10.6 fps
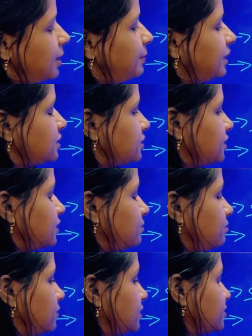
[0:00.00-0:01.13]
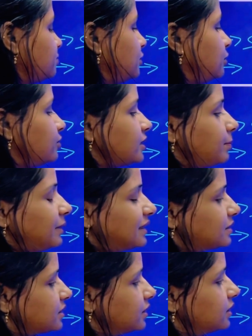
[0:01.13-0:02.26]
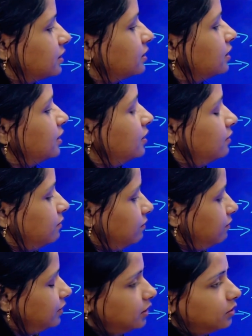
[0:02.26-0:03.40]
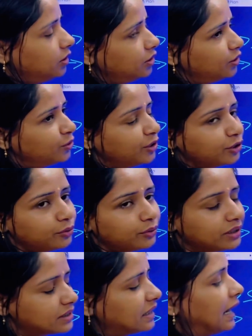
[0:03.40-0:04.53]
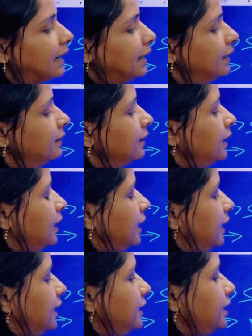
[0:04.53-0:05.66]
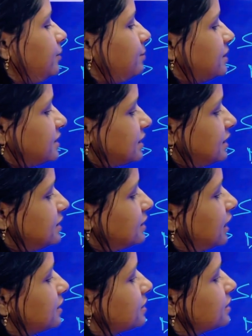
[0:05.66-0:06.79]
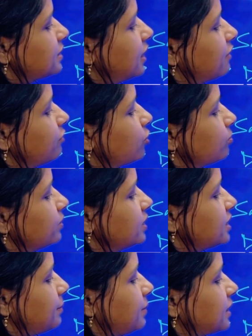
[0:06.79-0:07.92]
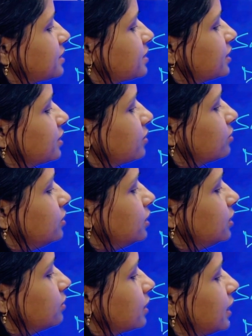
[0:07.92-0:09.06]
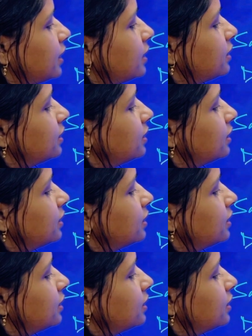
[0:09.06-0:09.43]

Apex trigger must, because apex trigger will only going to decide, 80% chances are from this apex trigger only, okay?